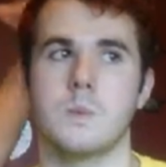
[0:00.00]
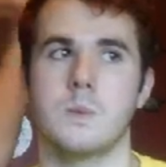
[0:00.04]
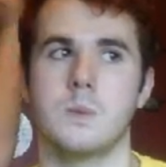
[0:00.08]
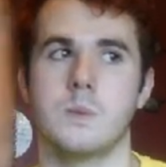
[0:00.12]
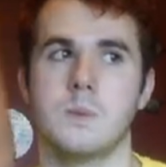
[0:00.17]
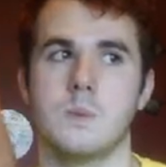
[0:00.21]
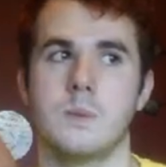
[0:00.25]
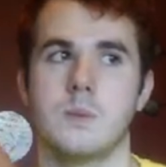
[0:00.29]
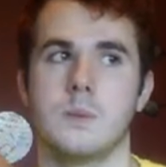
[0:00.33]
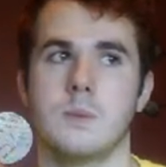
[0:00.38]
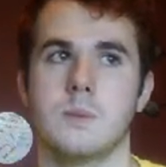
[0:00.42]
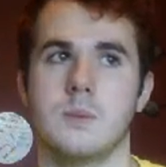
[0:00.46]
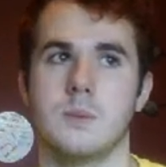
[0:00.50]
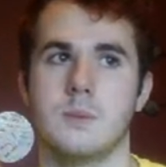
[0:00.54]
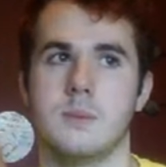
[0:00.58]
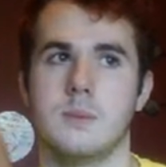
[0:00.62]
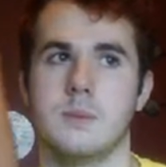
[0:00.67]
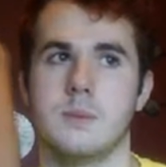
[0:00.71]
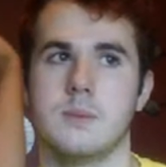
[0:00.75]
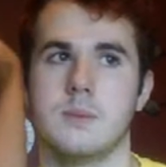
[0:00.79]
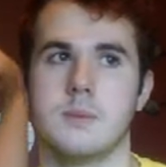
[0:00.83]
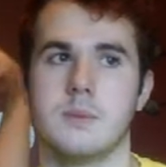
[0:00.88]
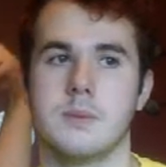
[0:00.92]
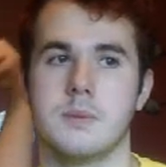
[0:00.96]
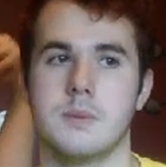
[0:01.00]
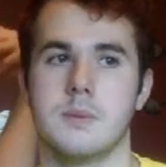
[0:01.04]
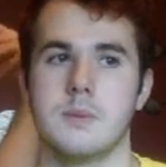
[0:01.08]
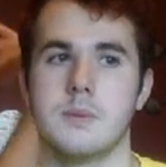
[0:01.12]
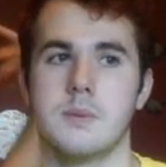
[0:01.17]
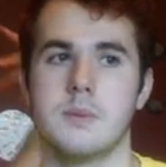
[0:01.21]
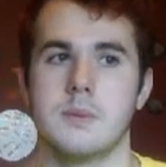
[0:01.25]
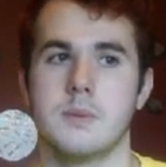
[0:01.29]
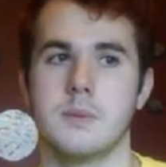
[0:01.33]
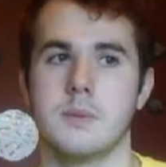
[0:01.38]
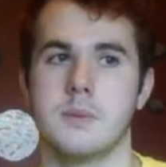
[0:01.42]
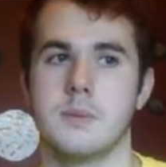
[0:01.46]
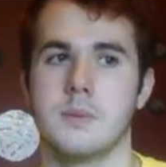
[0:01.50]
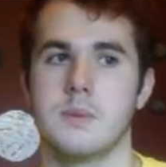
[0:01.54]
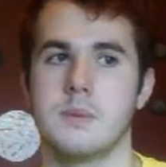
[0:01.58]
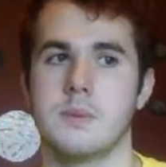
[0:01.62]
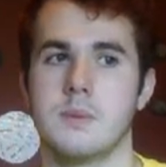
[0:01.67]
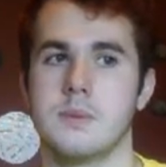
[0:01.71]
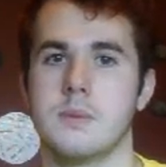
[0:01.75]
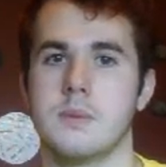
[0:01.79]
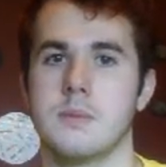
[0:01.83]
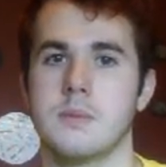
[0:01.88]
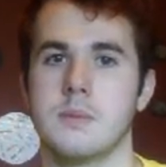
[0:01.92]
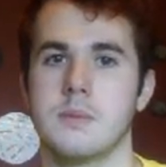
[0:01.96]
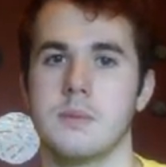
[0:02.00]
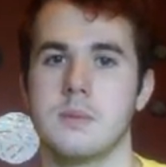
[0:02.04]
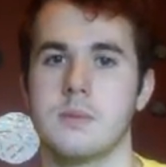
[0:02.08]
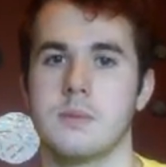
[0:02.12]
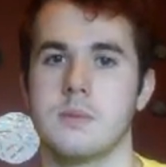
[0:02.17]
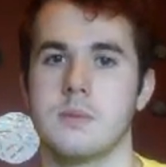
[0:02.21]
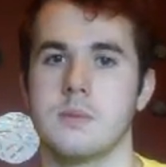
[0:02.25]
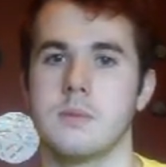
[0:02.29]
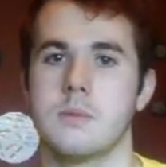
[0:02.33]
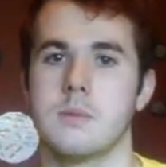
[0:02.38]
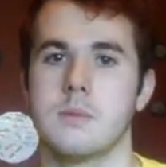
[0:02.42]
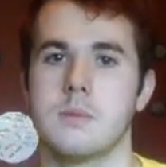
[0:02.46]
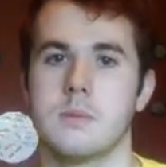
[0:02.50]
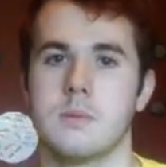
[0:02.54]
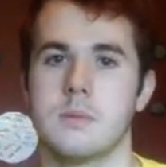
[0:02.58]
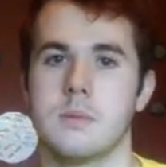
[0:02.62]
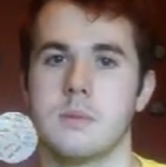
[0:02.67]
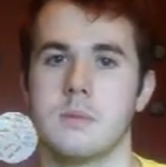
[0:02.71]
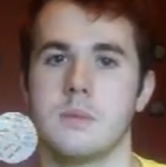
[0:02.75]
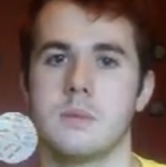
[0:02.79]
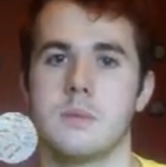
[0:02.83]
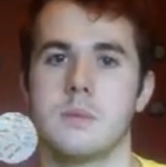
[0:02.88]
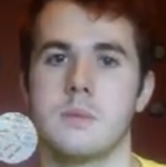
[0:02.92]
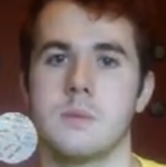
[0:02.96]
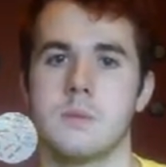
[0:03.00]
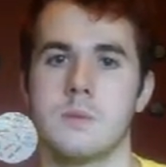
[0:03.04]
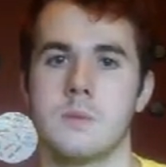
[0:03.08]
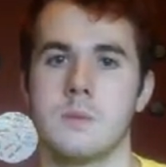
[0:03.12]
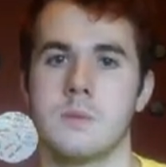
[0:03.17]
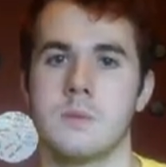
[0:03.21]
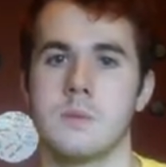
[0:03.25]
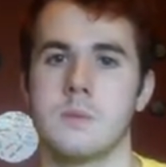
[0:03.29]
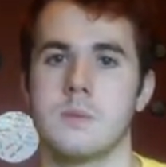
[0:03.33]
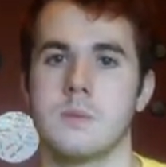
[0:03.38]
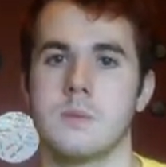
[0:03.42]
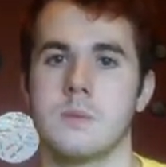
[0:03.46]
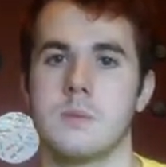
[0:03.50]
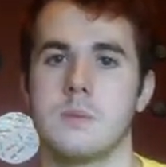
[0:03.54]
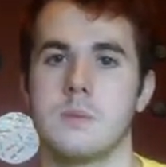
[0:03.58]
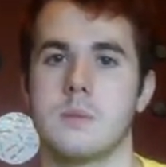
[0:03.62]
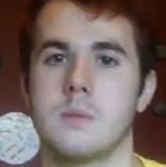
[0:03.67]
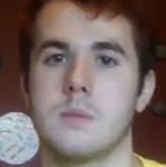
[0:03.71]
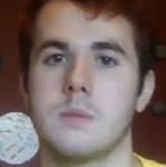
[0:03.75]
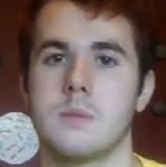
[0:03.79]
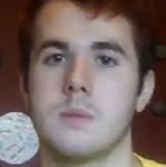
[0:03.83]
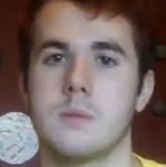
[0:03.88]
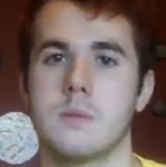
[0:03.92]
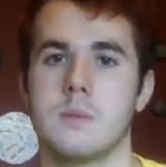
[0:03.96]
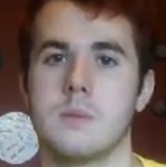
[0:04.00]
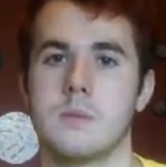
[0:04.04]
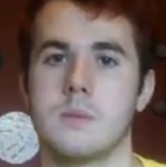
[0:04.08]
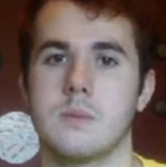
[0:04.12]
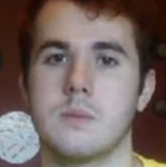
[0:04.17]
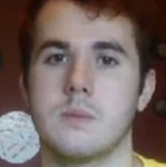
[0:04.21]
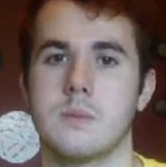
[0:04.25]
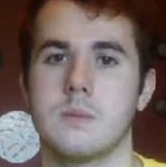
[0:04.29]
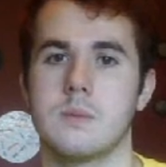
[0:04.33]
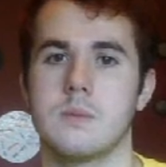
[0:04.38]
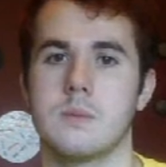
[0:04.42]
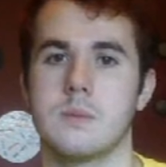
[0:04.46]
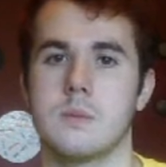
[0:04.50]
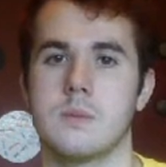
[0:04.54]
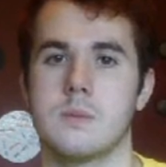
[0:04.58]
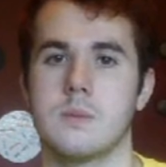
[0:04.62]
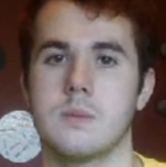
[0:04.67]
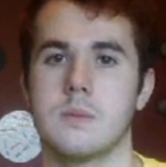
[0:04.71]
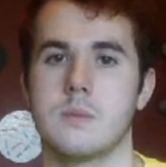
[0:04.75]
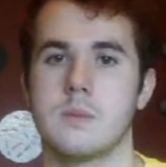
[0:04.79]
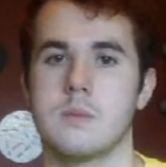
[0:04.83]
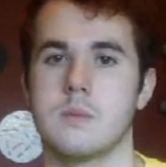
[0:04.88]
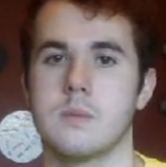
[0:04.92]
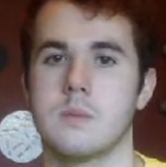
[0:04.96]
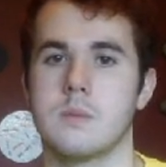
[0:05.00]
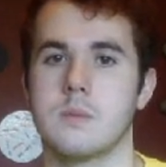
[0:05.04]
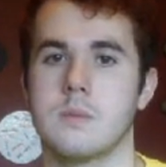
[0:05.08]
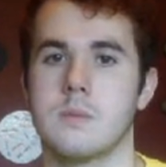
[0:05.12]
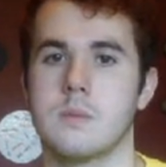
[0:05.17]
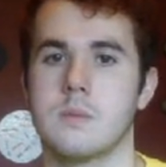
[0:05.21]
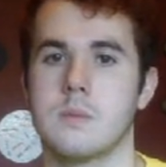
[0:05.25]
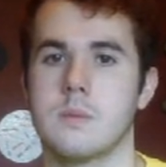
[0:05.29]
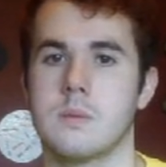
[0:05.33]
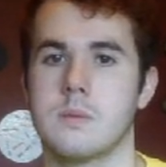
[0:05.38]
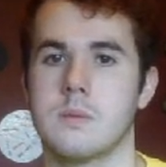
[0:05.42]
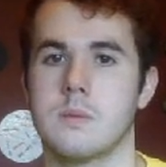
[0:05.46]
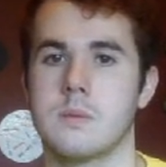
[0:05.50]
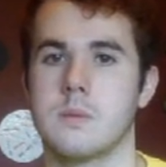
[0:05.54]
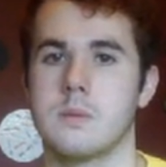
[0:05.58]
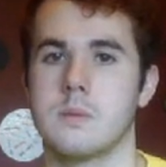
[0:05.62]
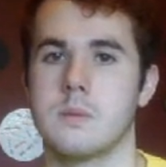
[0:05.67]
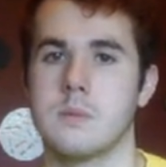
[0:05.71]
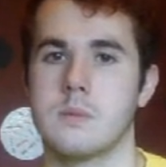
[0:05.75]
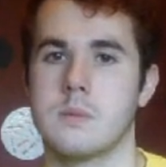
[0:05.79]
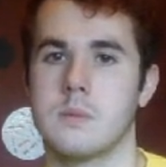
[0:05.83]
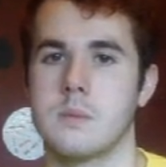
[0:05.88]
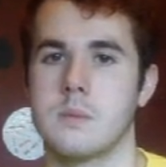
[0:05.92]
No words are spoken by the person on screen.